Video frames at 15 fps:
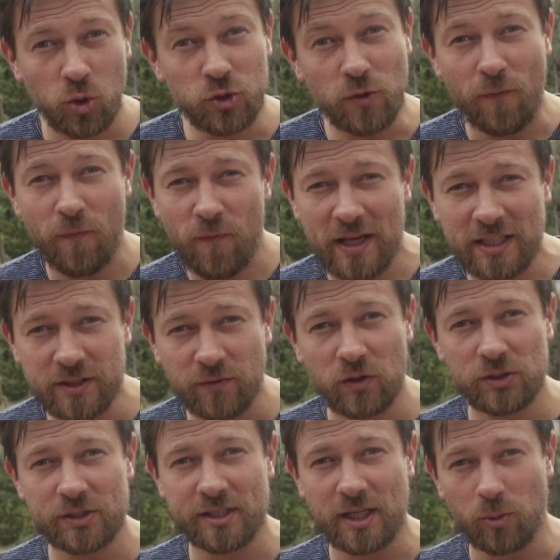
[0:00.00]
more to
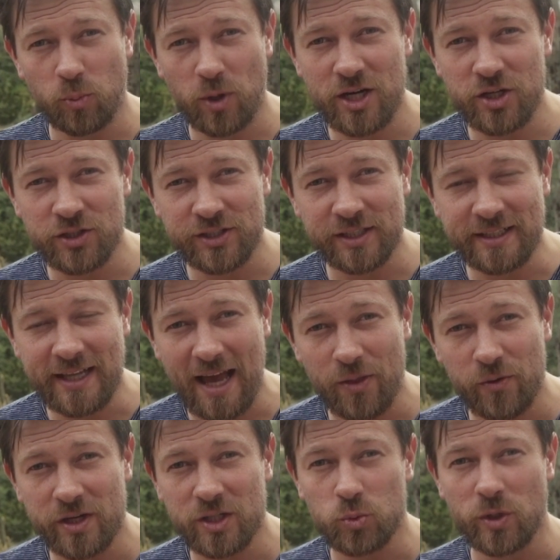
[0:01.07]
festivals, celebrations and
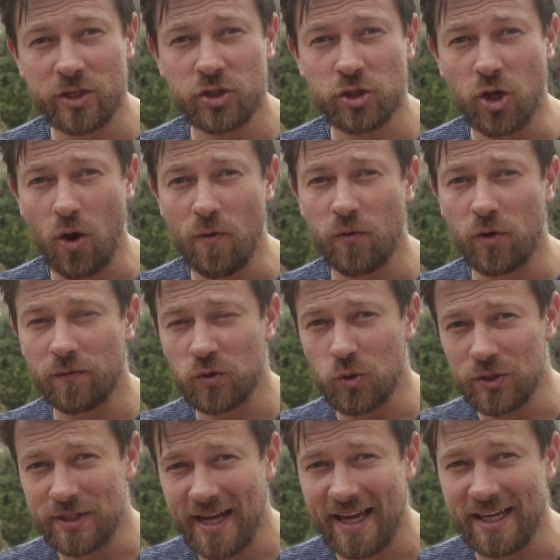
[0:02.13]
gatherings which go for a
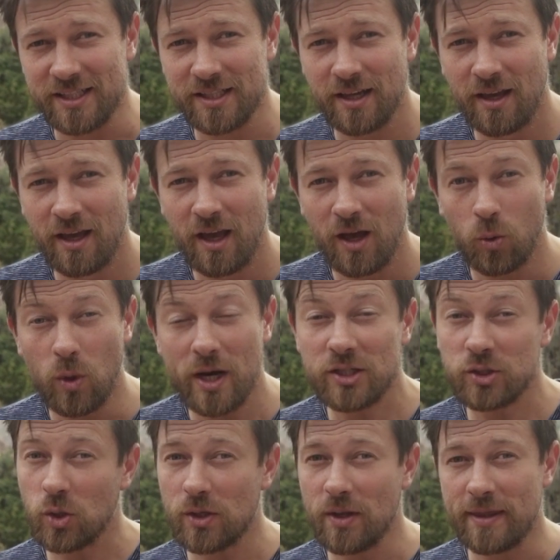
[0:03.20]
few days, where
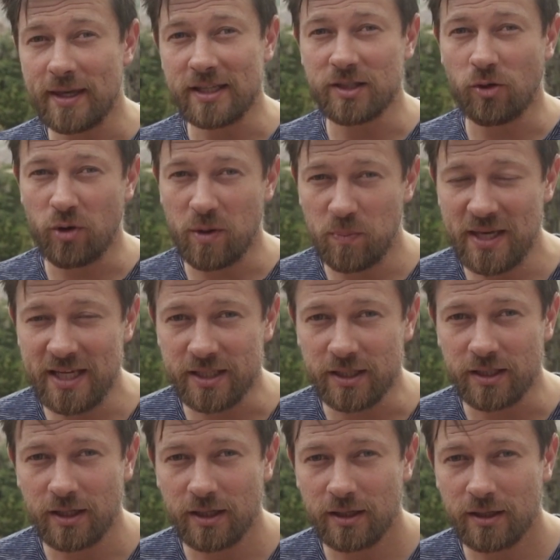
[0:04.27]
certain things are repeated.